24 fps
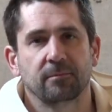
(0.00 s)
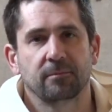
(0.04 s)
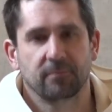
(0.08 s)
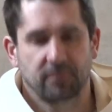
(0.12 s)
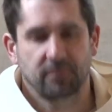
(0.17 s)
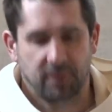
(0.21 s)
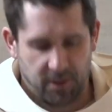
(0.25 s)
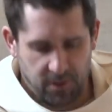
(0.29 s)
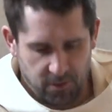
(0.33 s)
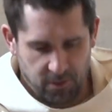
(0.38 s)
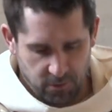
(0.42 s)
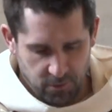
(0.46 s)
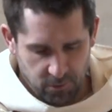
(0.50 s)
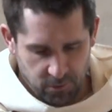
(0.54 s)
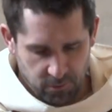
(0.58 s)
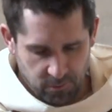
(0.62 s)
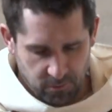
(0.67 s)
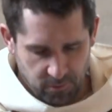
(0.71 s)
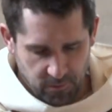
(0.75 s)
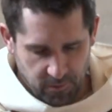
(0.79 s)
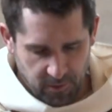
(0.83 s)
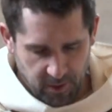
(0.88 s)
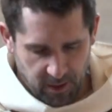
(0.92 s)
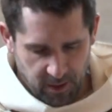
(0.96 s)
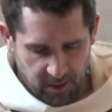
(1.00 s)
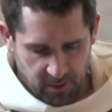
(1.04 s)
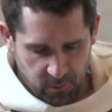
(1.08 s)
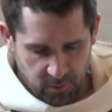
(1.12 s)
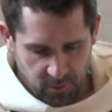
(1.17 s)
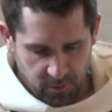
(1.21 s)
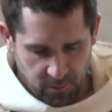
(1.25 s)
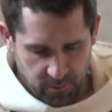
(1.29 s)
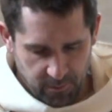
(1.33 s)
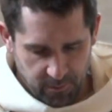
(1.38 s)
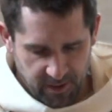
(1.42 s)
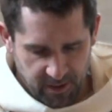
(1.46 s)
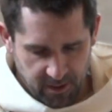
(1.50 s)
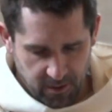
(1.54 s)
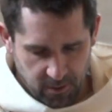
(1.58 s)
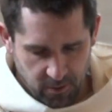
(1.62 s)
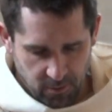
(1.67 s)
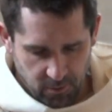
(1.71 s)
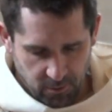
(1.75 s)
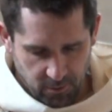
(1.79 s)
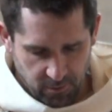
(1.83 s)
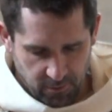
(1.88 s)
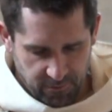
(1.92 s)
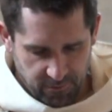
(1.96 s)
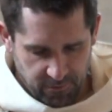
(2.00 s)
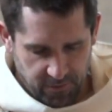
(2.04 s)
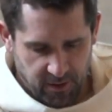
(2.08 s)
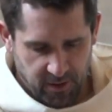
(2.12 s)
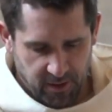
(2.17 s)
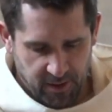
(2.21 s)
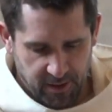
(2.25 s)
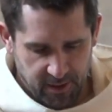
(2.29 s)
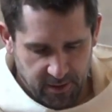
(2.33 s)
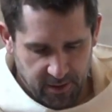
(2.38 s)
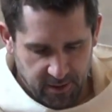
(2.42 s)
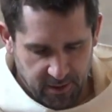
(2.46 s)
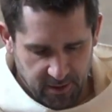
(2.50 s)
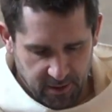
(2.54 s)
in whom I will be glorified.